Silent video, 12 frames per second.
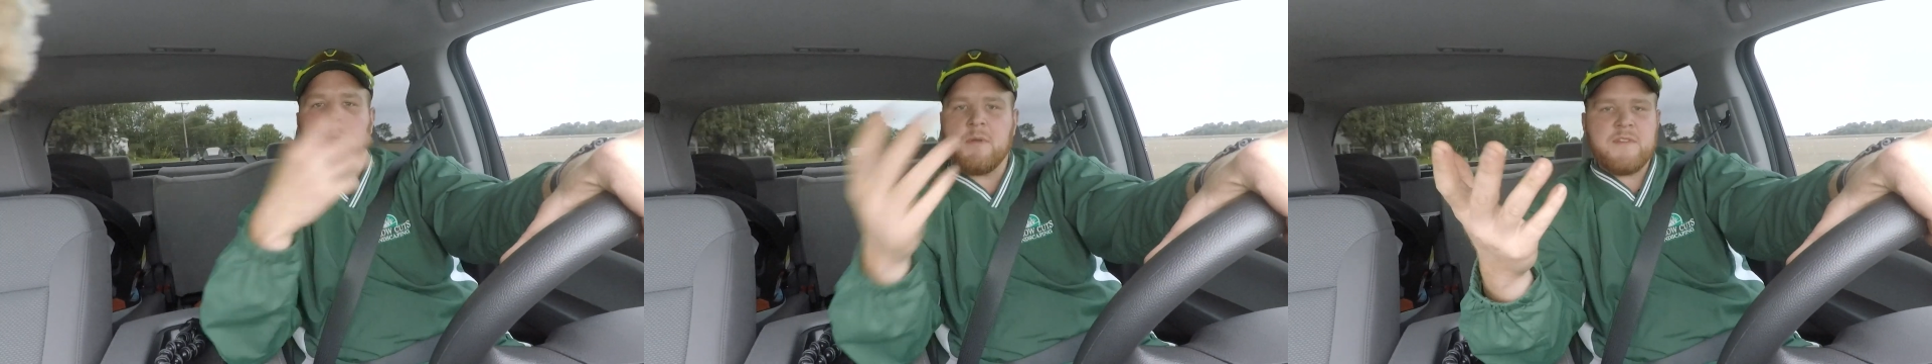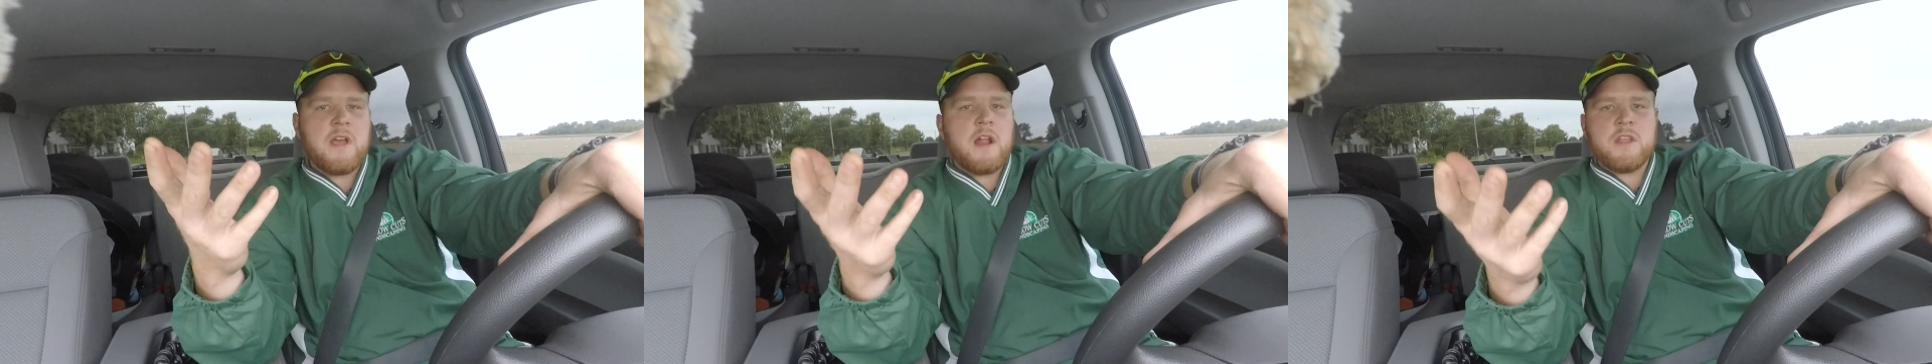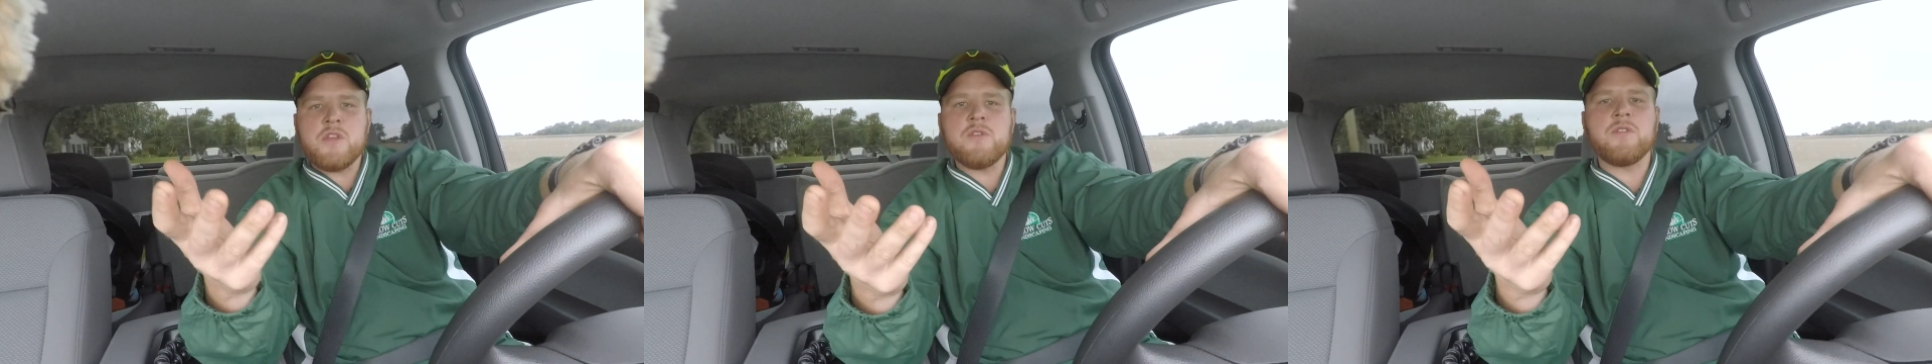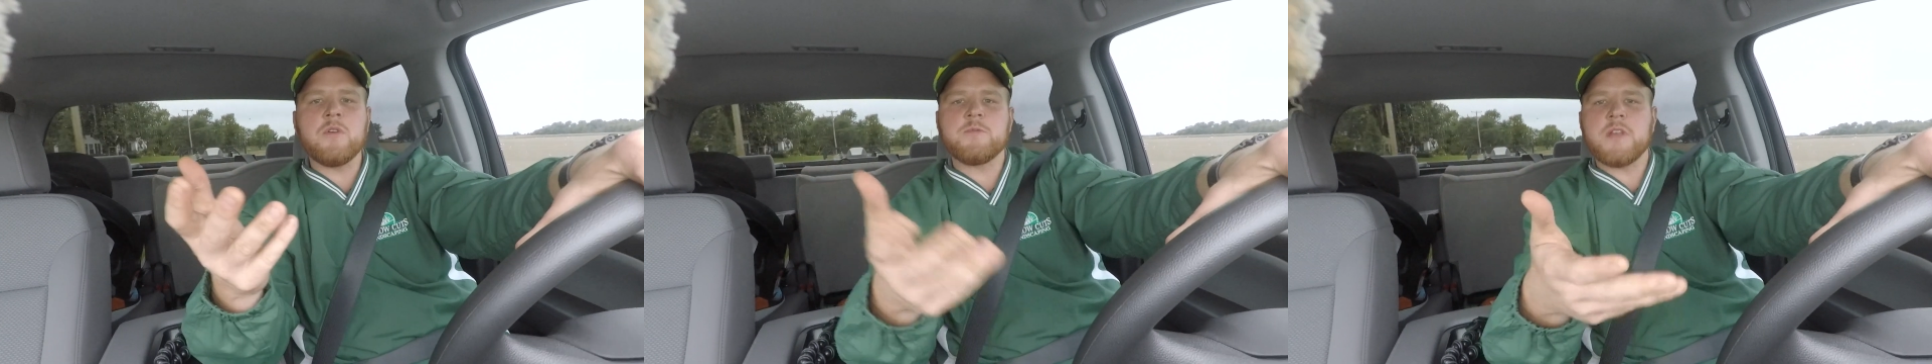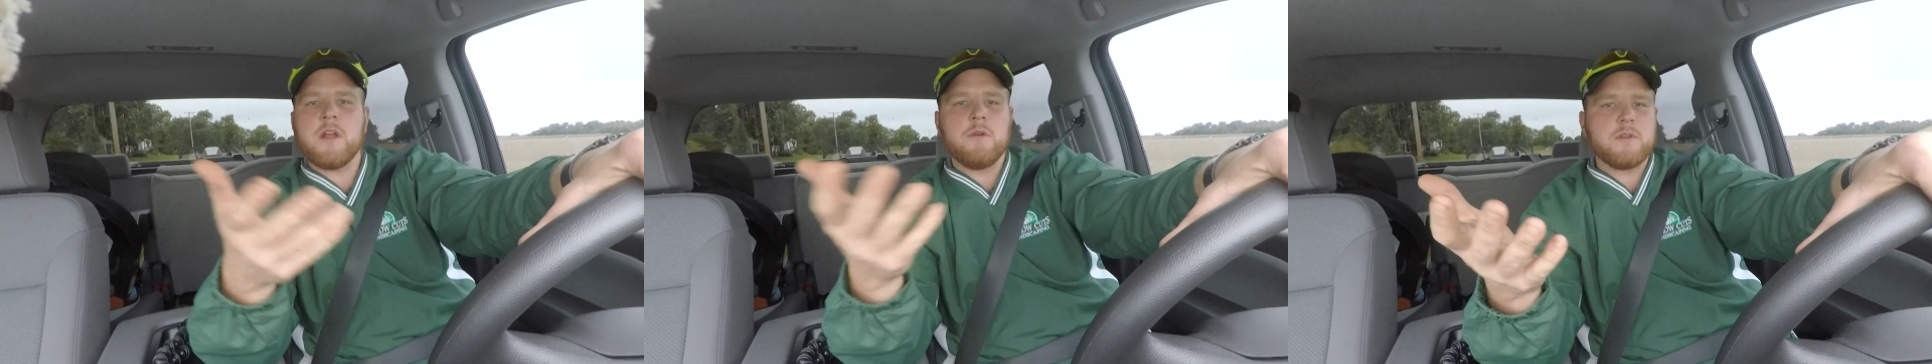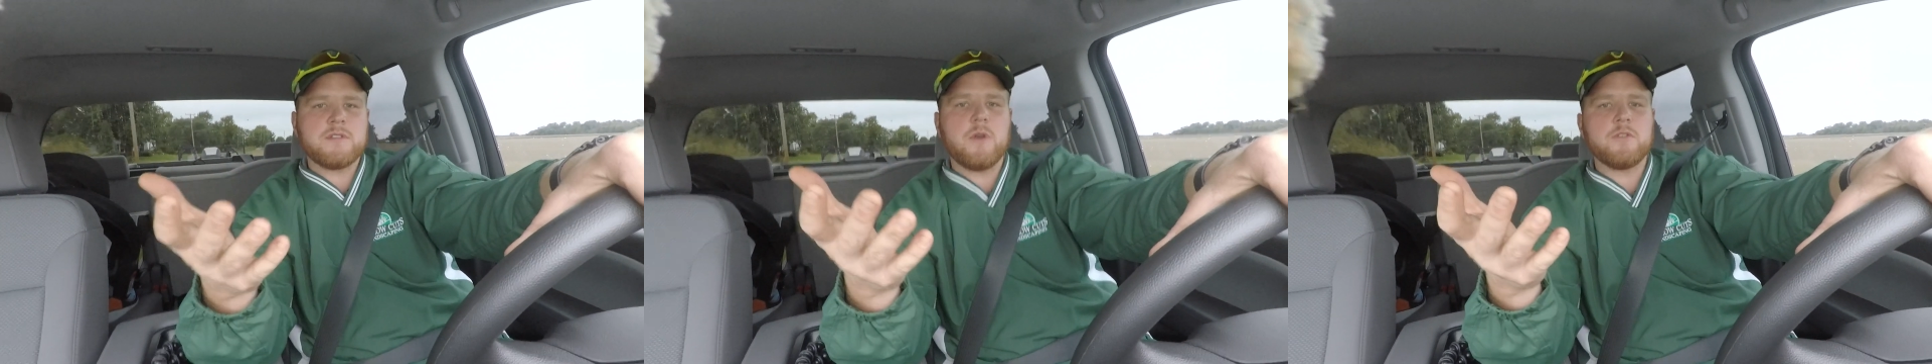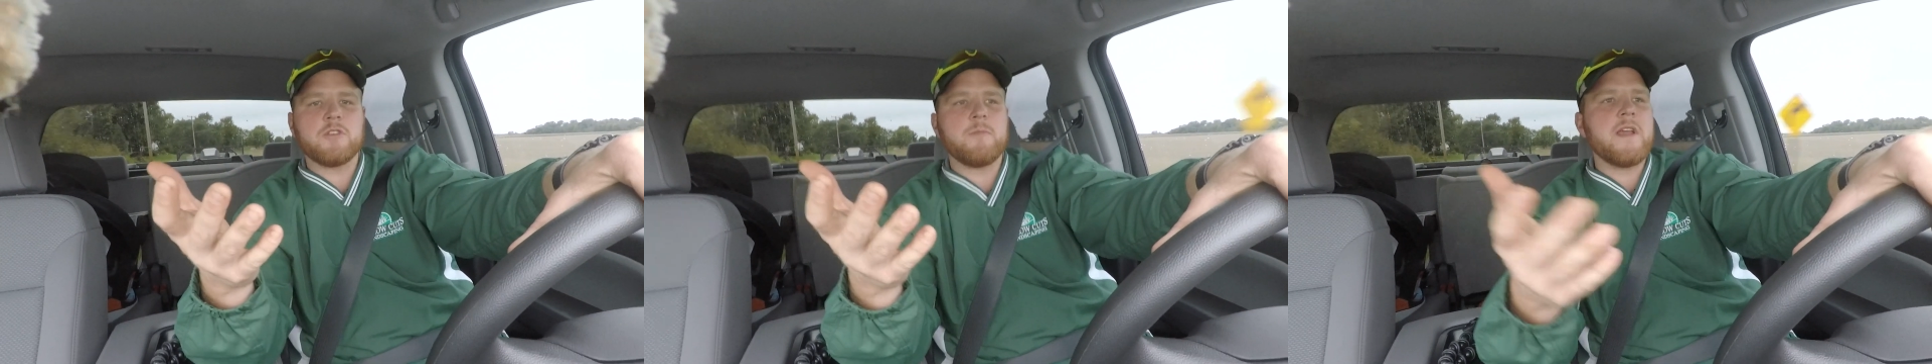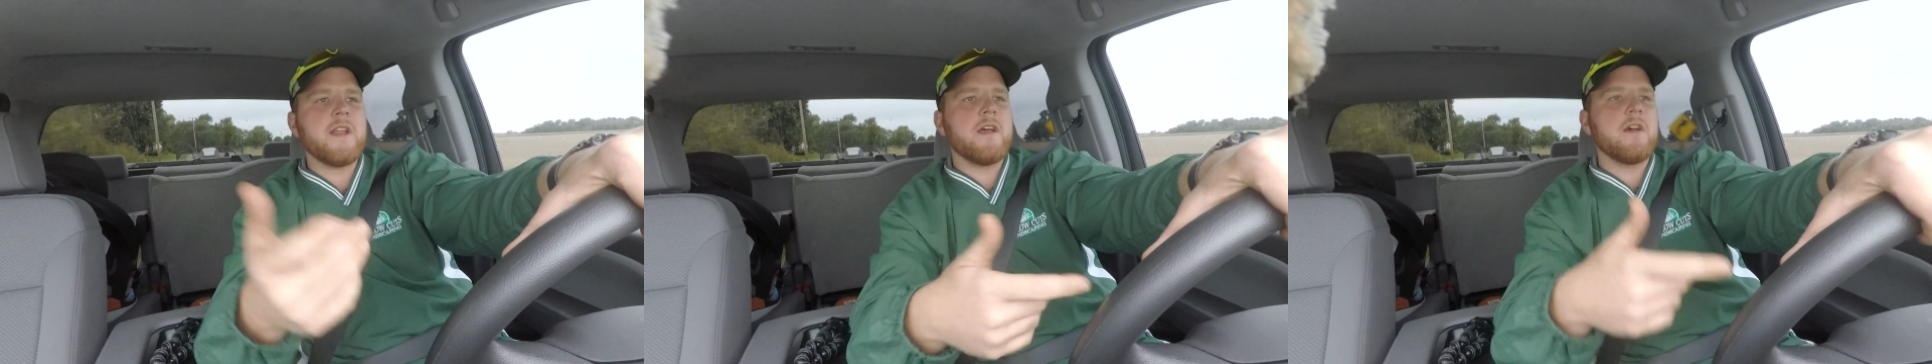If you got a YouTube channel or social
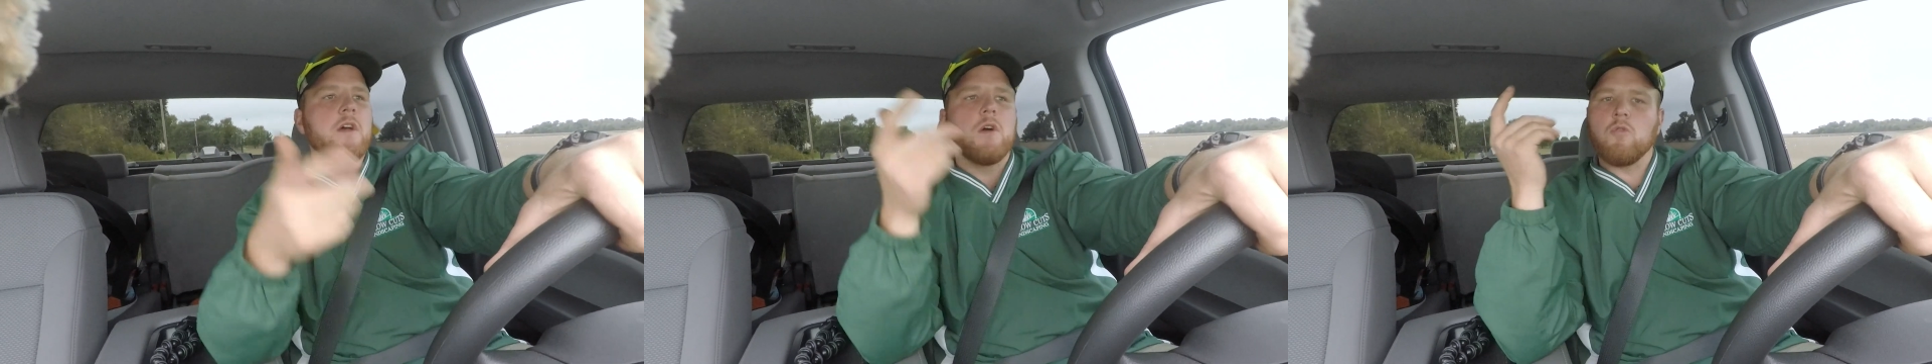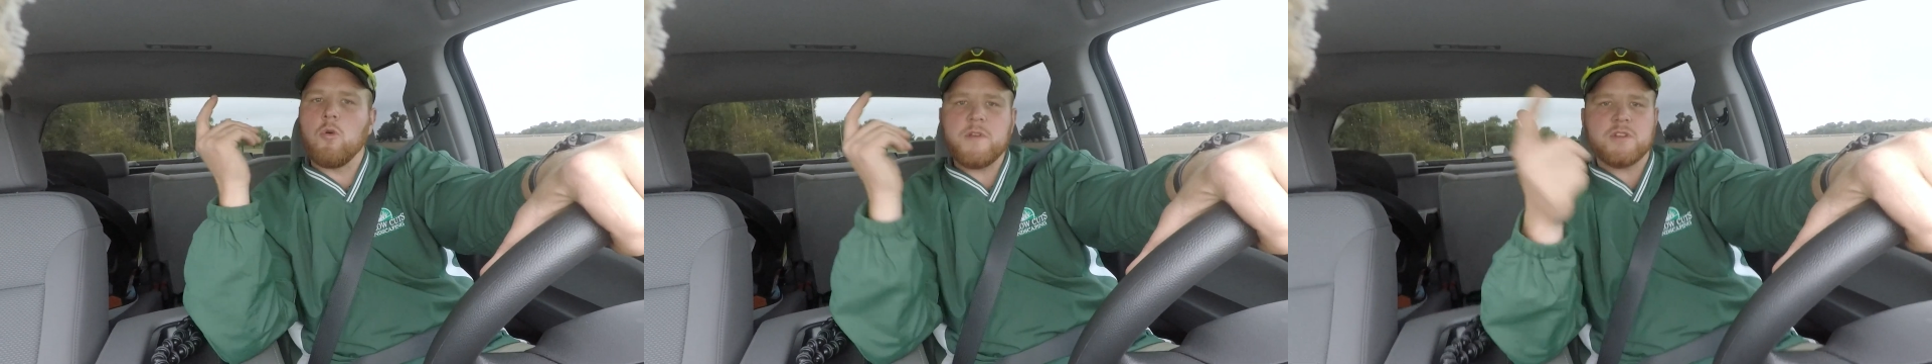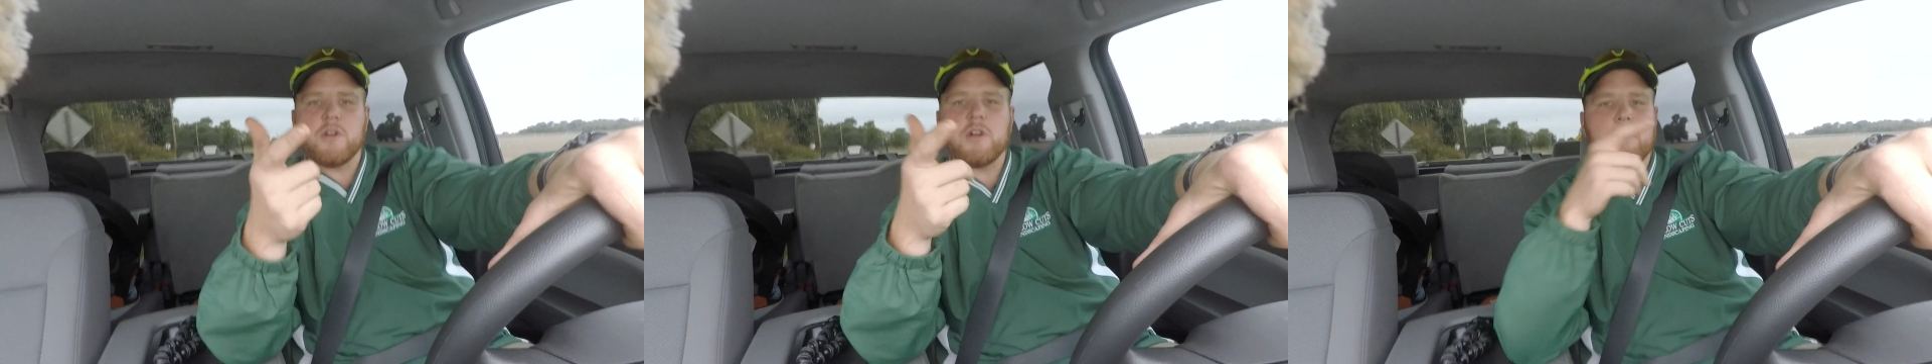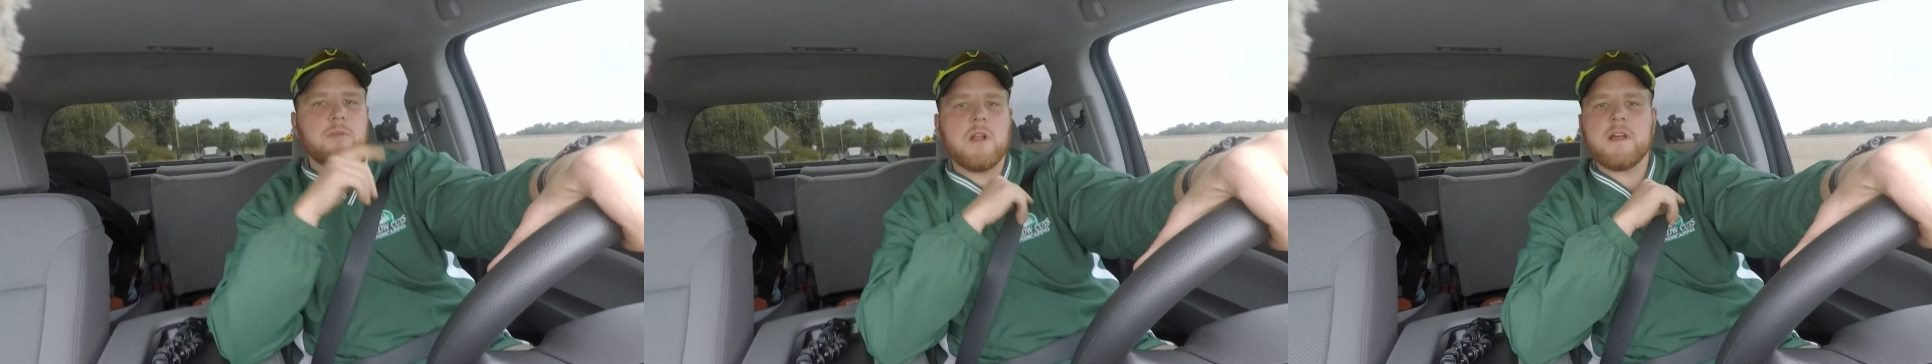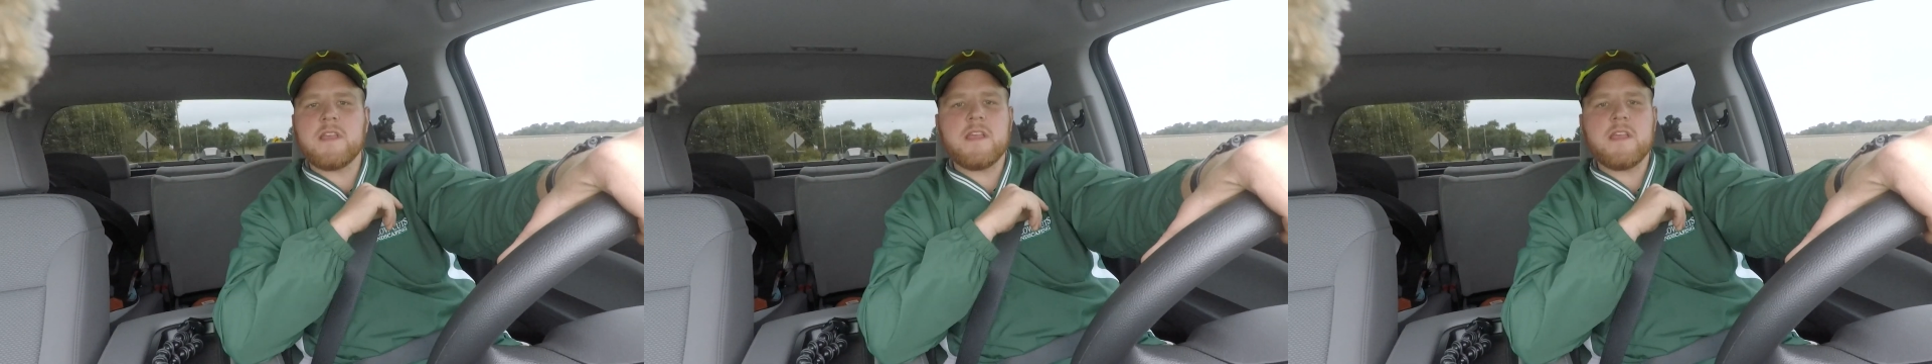media, we'll be sure to plug you